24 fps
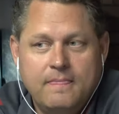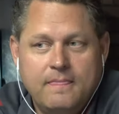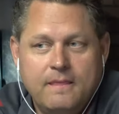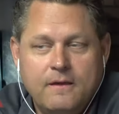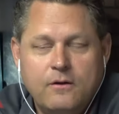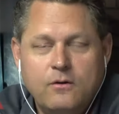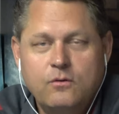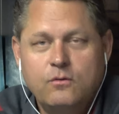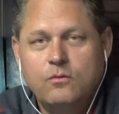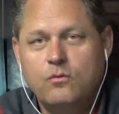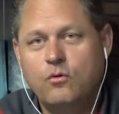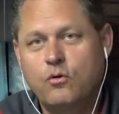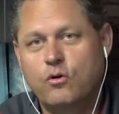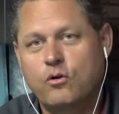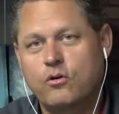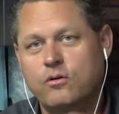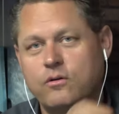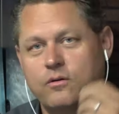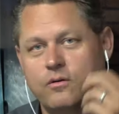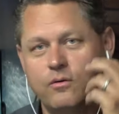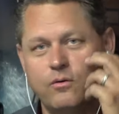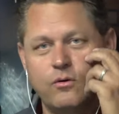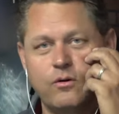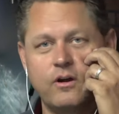Ooh.
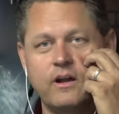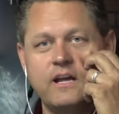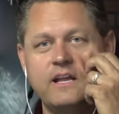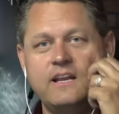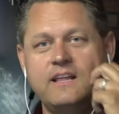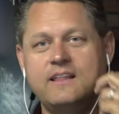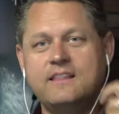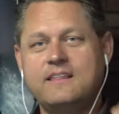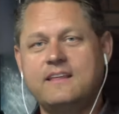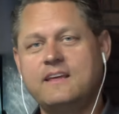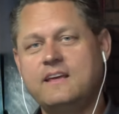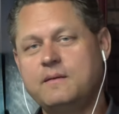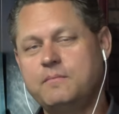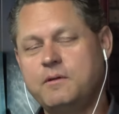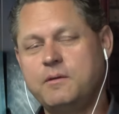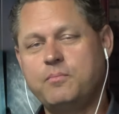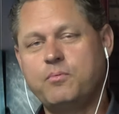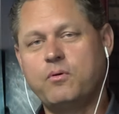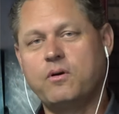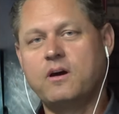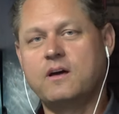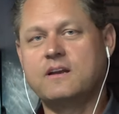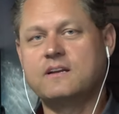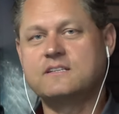Or any of the
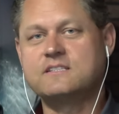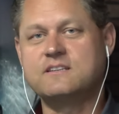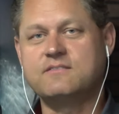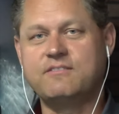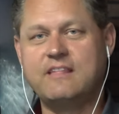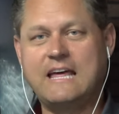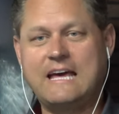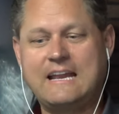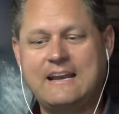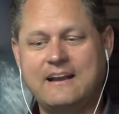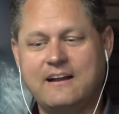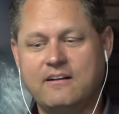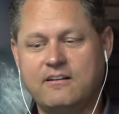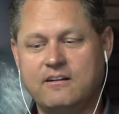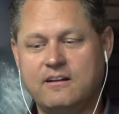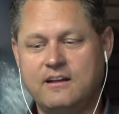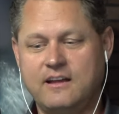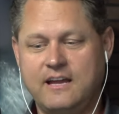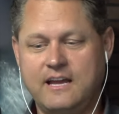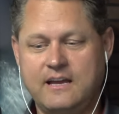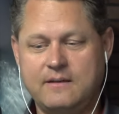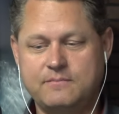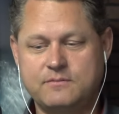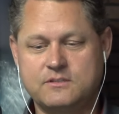Hemi products of that
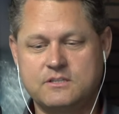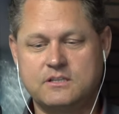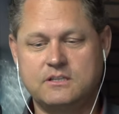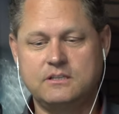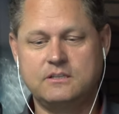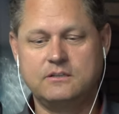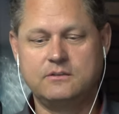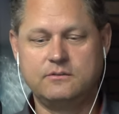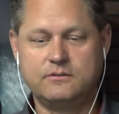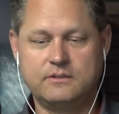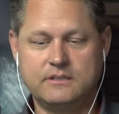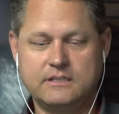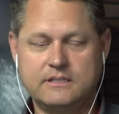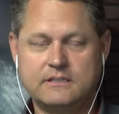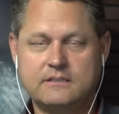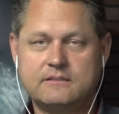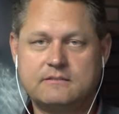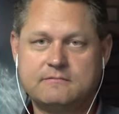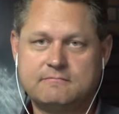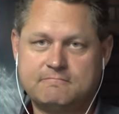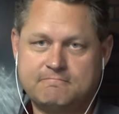era. Absolutely.